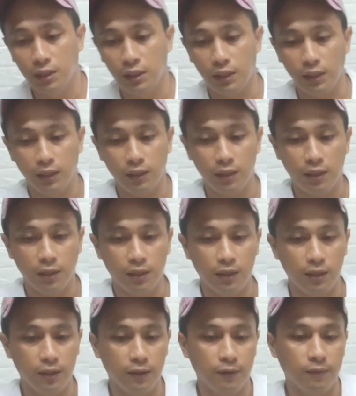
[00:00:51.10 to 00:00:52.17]
in
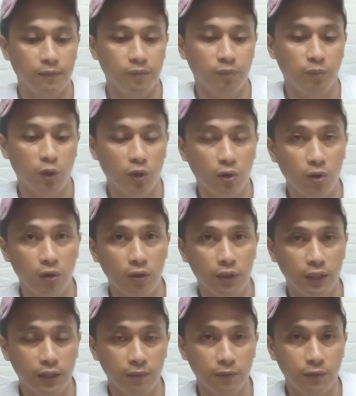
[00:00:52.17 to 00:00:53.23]
for
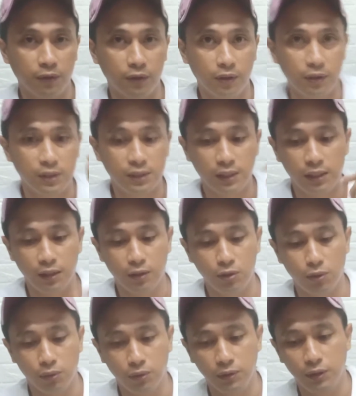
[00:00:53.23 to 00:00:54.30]
coloring, for skin
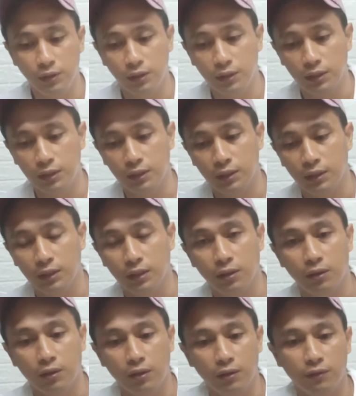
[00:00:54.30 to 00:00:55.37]
tone.
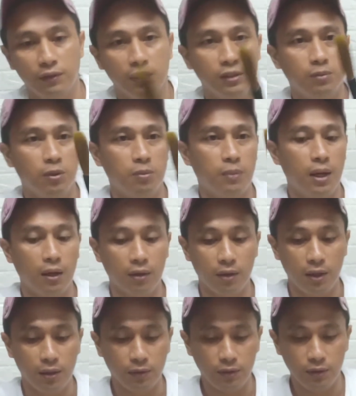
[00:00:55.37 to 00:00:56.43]
All of this for
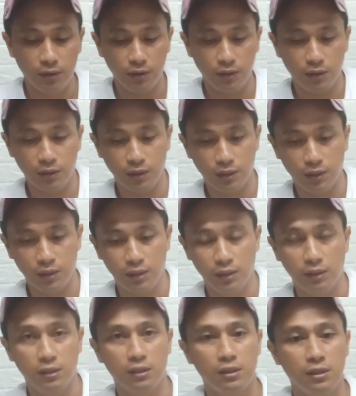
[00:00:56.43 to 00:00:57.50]
background.
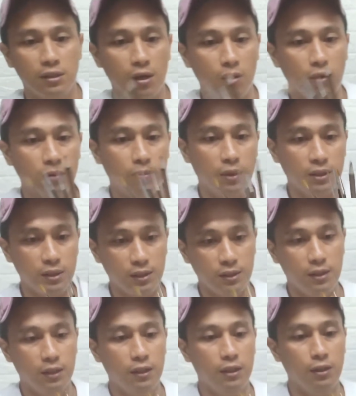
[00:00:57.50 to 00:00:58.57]
This is the old brushes
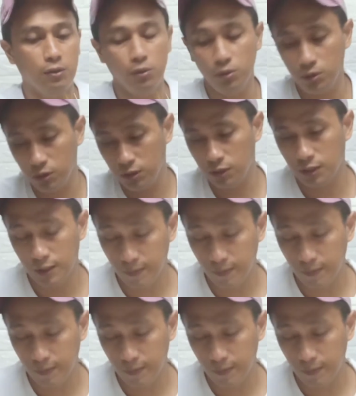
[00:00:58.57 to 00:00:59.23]
that I use.